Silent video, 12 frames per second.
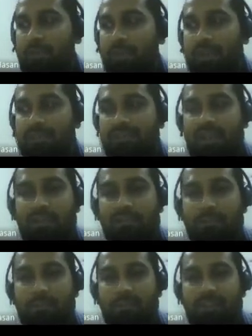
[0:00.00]
you can
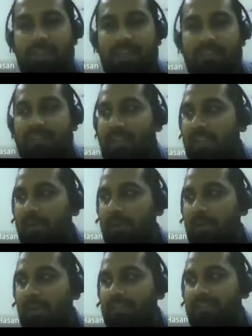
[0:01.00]
start from the very next cycle,
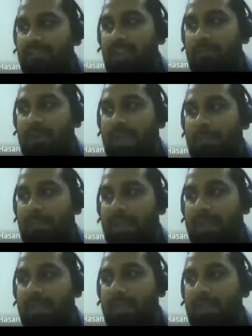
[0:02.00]
because it's not
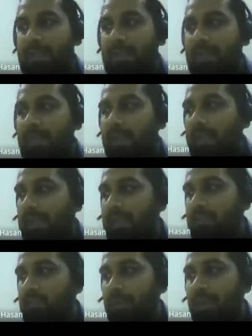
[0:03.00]
pipeline. It
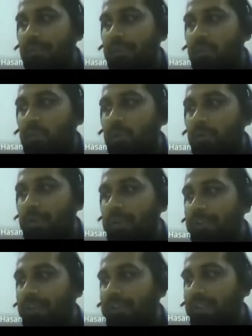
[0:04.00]
has to wait for the whole
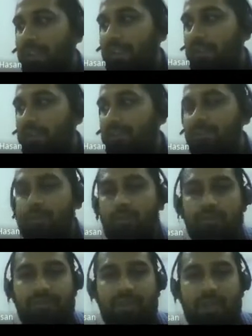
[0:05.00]
25 cycles
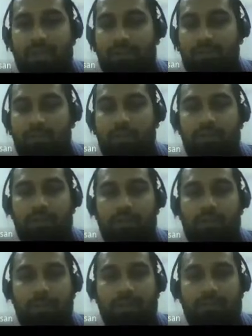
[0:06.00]
to start
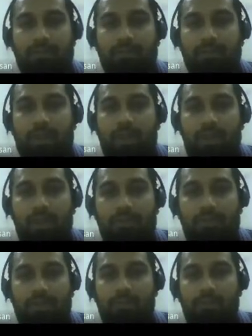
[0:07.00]
new operation.
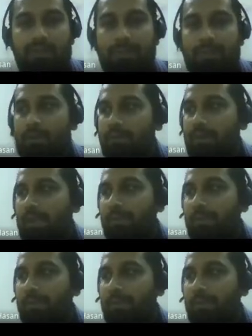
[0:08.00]
So this was about a